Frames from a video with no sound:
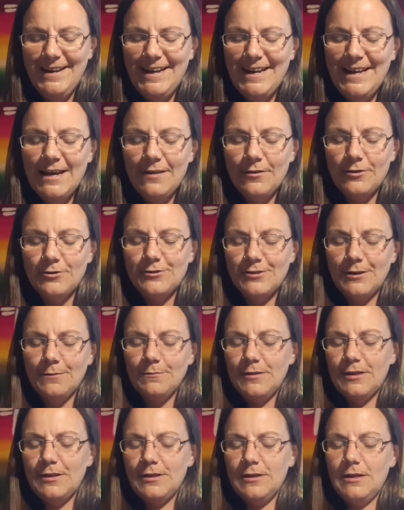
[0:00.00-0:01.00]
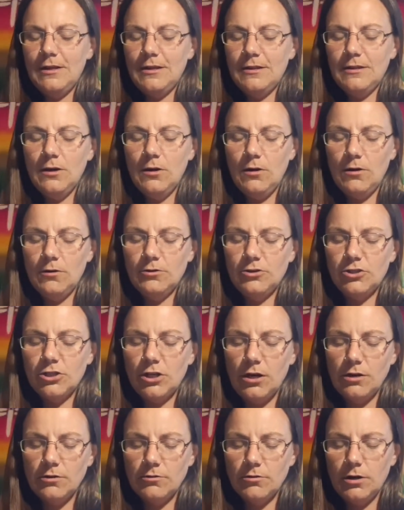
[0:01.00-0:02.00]
There's something in the heart
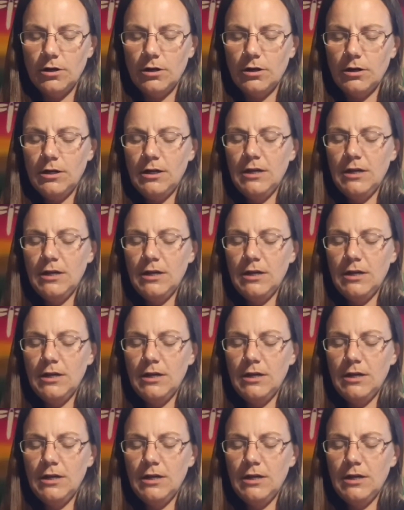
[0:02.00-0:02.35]
chakra